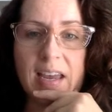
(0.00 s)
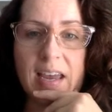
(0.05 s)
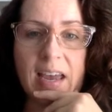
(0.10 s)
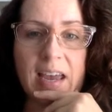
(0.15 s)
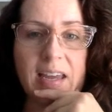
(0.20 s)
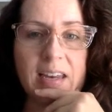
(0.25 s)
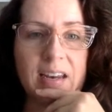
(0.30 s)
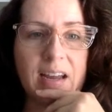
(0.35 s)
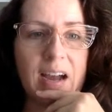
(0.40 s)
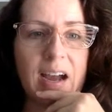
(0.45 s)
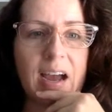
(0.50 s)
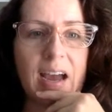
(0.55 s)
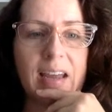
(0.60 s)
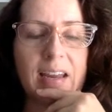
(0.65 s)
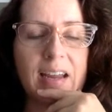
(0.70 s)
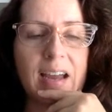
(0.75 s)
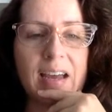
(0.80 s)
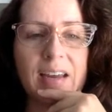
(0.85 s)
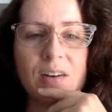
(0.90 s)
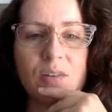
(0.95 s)
And
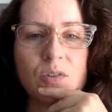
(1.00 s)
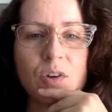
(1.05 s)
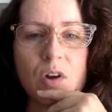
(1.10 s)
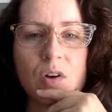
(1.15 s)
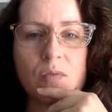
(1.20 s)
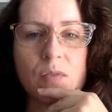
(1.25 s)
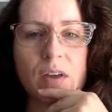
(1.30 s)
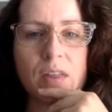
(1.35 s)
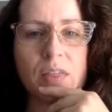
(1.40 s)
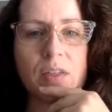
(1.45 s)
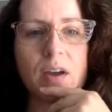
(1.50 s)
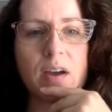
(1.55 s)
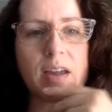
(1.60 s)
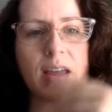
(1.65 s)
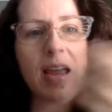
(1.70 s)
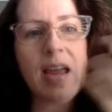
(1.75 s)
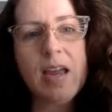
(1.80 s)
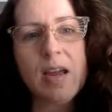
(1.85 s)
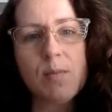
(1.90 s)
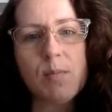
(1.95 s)
I don't know if I thought,
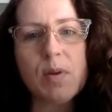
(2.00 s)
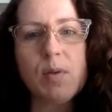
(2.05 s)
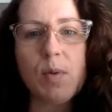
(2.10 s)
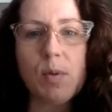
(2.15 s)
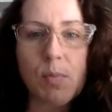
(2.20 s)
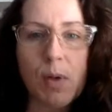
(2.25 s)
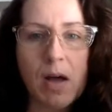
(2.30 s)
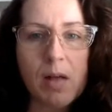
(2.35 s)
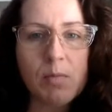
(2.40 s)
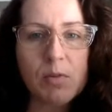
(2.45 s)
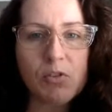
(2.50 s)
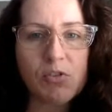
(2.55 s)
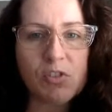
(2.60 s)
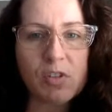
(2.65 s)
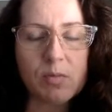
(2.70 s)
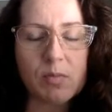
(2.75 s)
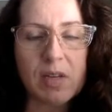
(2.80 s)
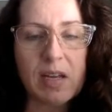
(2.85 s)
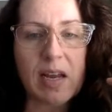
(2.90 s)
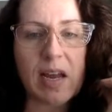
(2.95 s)
hey, I'm going to be published
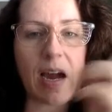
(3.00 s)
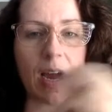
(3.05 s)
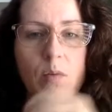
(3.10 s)
someday.